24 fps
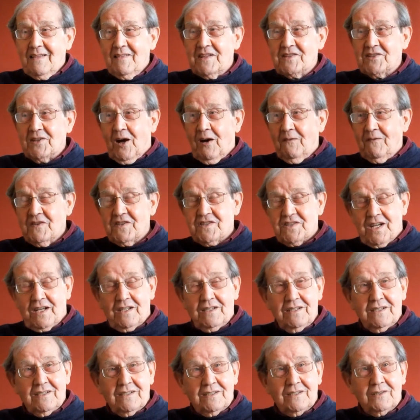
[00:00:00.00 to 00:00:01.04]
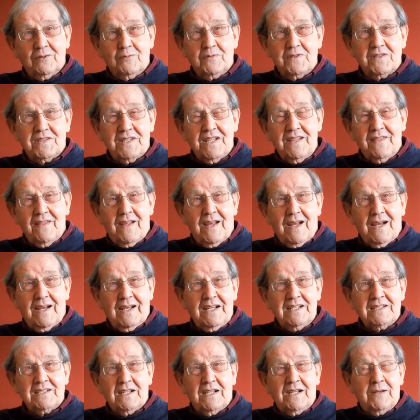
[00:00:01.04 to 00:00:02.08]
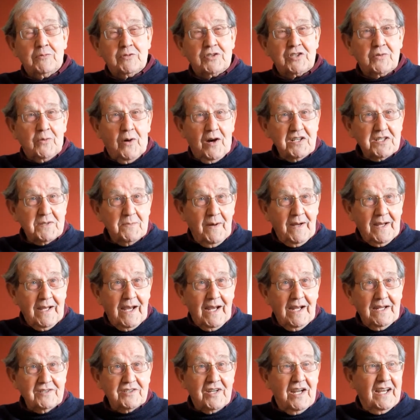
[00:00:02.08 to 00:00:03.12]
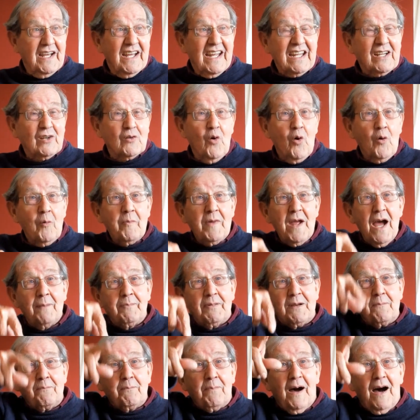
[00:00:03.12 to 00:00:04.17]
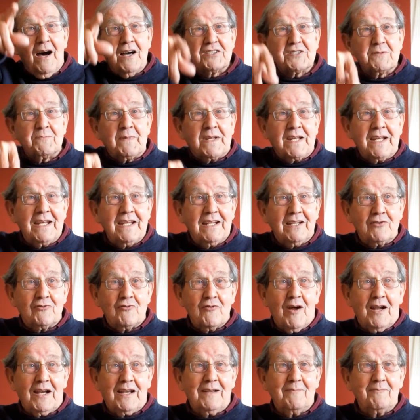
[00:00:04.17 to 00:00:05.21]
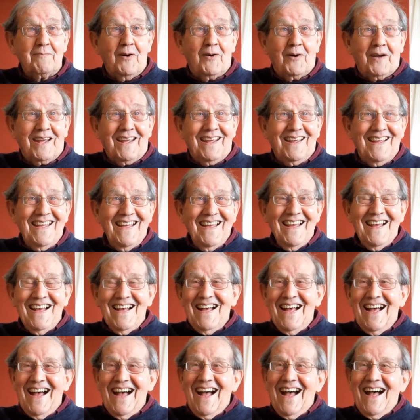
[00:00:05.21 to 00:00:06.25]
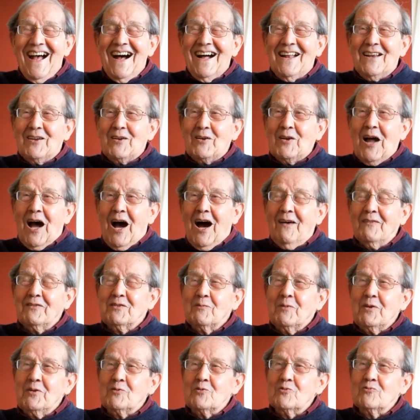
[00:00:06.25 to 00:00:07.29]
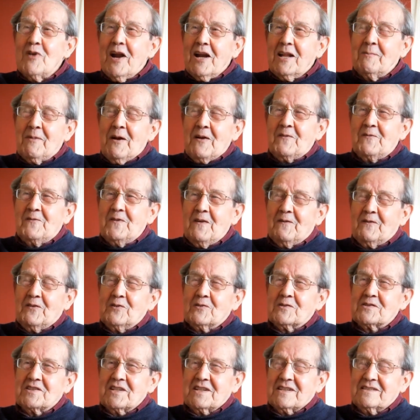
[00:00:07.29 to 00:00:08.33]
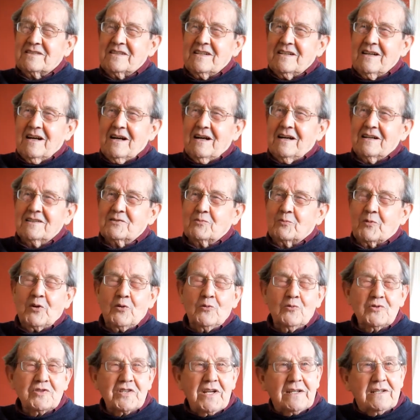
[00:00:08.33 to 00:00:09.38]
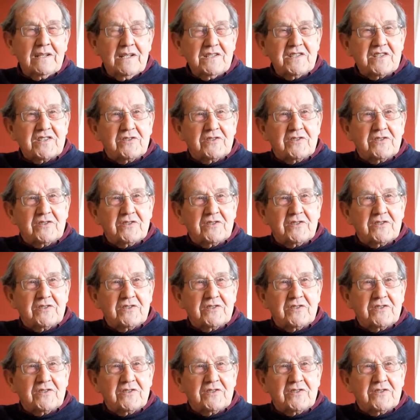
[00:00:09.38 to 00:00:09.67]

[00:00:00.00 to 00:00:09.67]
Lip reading: This officer who was in there, he was twice my age, he caught me up and passed me, he could run by. And after we'd all run about 50 or 60 yards, we all suddenly